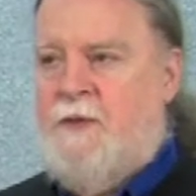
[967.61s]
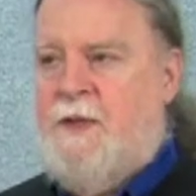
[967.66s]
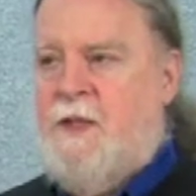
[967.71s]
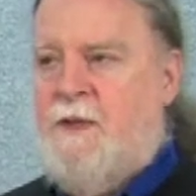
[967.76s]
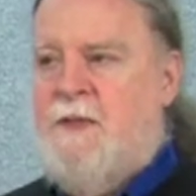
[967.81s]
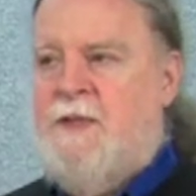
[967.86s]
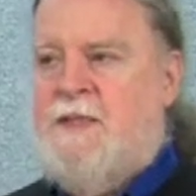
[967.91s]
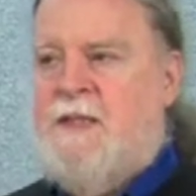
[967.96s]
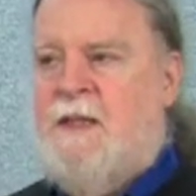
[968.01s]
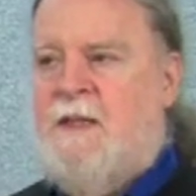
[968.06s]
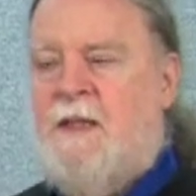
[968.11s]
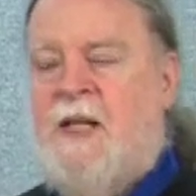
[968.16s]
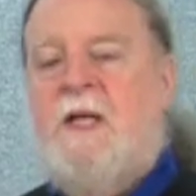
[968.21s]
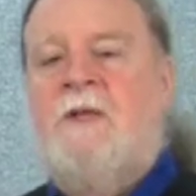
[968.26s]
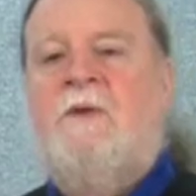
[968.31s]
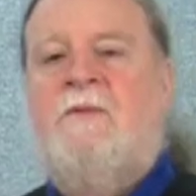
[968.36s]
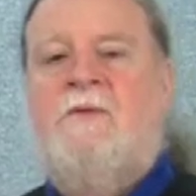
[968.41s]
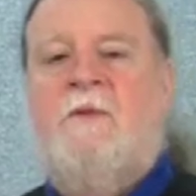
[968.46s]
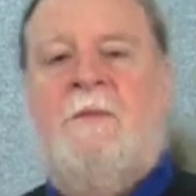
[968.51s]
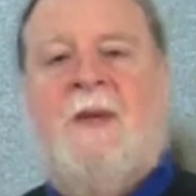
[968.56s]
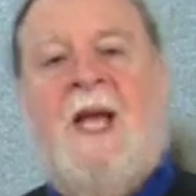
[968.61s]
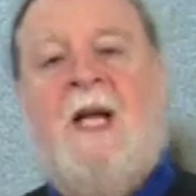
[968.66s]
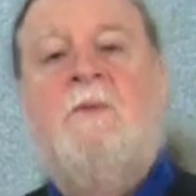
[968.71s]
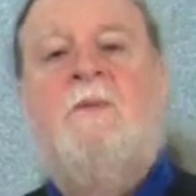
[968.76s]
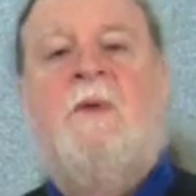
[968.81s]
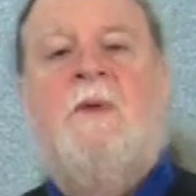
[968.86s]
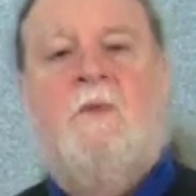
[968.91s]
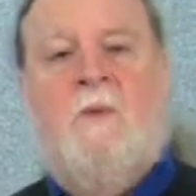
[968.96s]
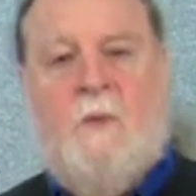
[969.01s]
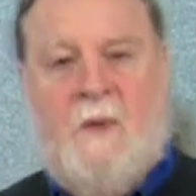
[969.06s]
There is a letter from
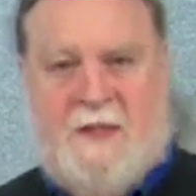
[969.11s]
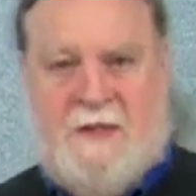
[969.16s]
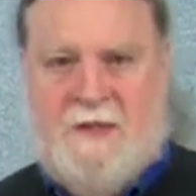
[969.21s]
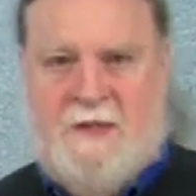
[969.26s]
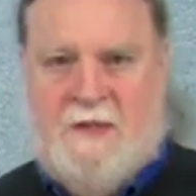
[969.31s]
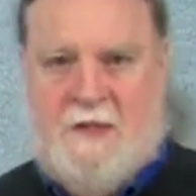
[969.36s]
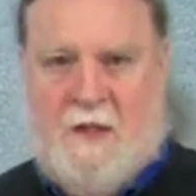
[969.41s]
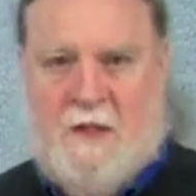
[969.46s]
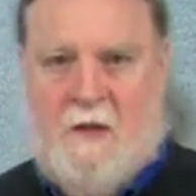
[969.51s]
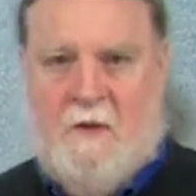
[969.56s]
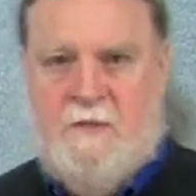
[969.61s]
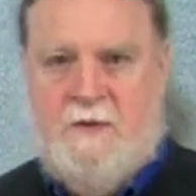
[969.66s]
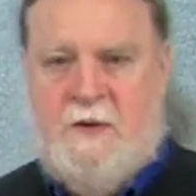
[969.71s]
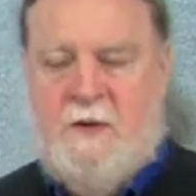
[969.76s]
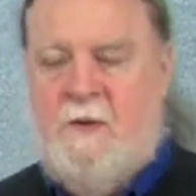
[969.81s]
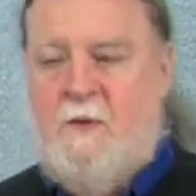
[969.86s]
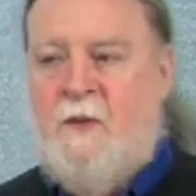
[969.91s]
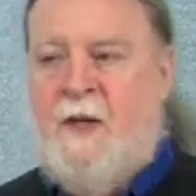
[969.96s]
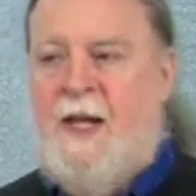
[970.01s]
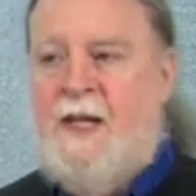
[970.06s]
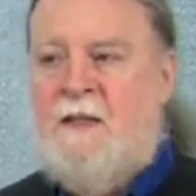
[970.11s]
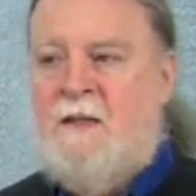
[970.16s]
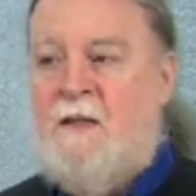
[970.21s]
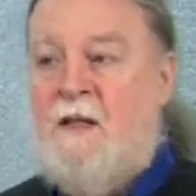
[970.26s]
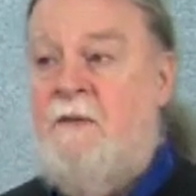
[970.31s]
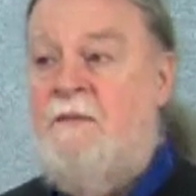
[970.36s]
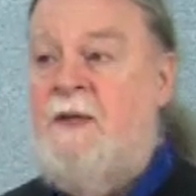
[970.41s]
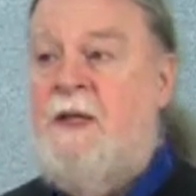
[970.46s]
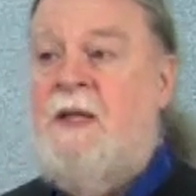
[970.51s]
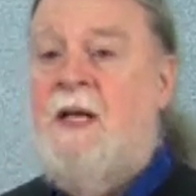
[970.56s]
Edward Winslow to a
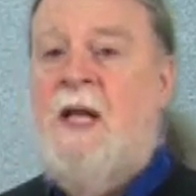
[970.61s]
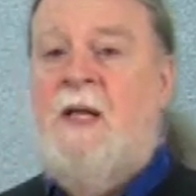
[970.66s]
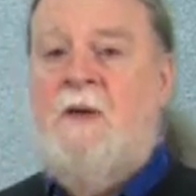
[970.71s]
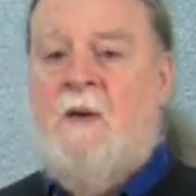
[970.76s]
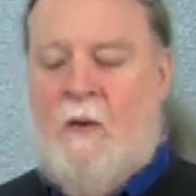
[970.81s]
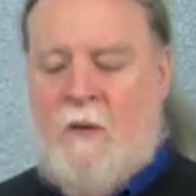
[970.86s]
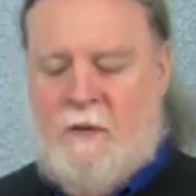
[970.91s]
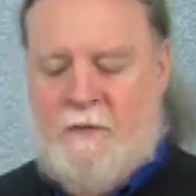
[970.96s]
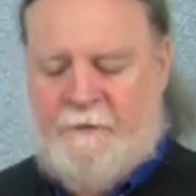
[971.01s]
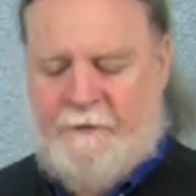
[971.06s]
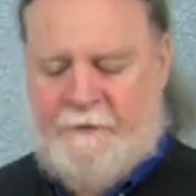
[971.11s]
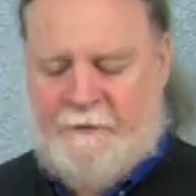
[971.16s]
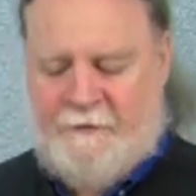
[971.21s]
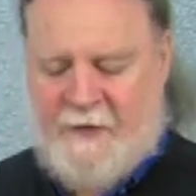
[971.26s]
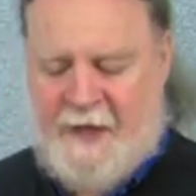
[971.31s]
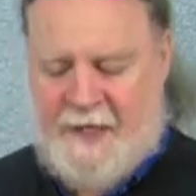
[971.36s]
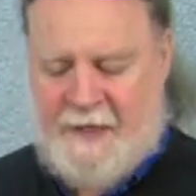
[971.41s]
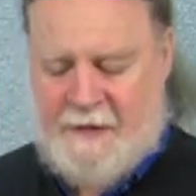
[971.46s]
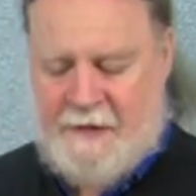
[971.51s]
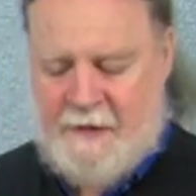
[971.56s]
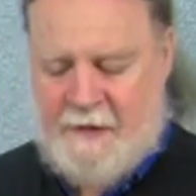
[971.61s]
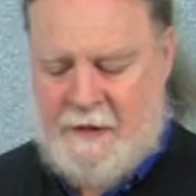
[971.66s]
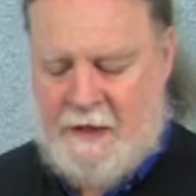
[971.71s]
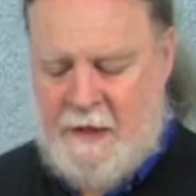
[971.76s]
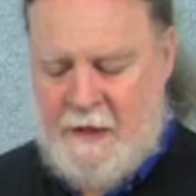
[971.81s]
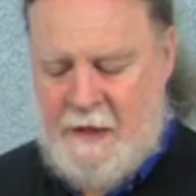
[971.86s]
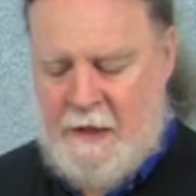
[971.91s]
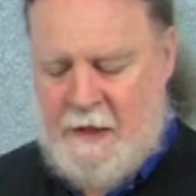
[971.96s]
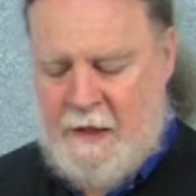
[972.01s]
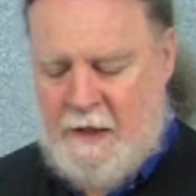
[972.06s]
loving and old friend
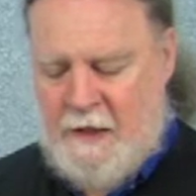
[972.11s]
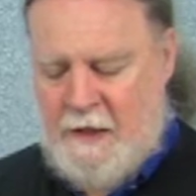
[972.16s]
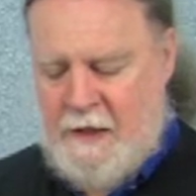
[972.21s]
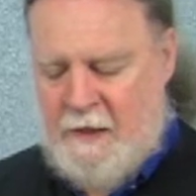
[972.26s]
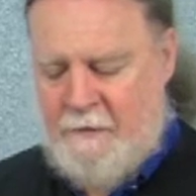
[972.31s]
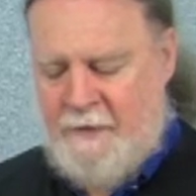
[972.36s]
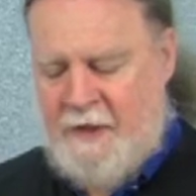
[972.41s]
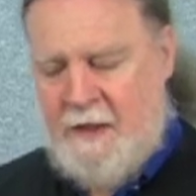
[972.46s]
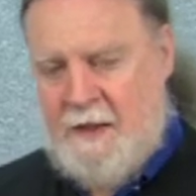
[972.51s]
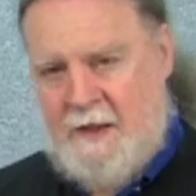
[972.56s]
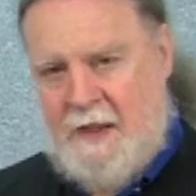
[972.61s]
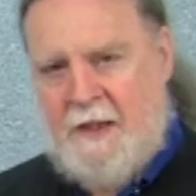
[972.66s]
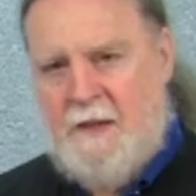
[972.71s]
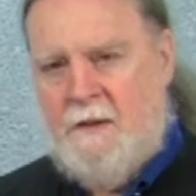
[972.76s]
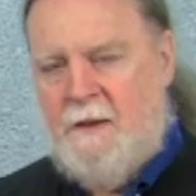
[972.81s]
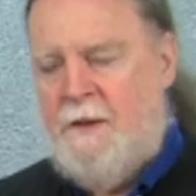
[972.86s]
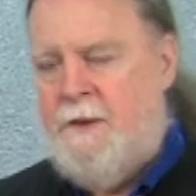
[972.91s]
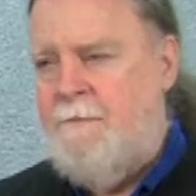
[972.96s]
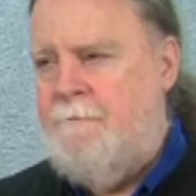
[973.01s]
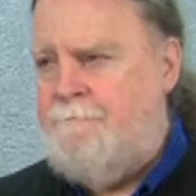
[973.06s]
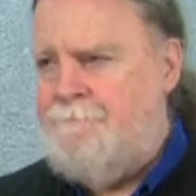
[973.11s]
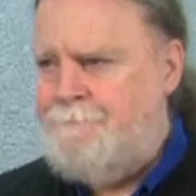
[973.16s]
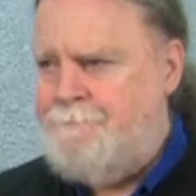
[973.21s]
um, in England.